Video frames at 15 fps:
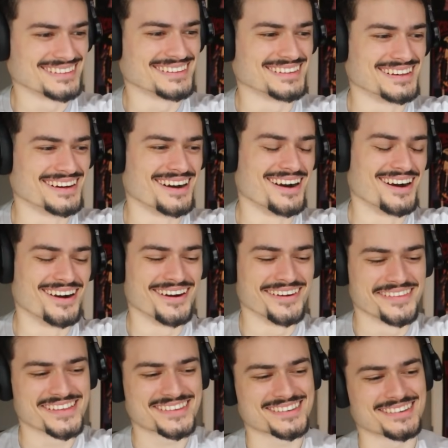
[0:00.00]

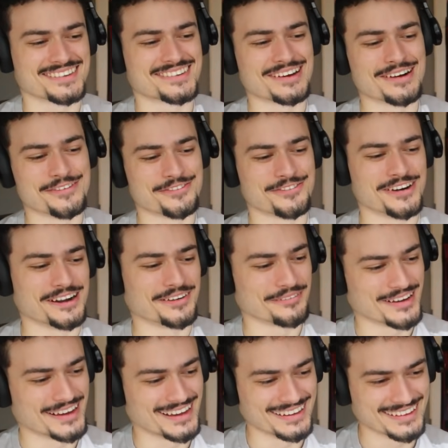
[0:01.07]
Yo, this is so fun,
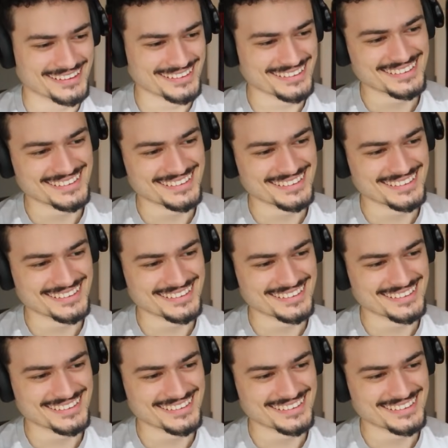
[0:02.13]
man.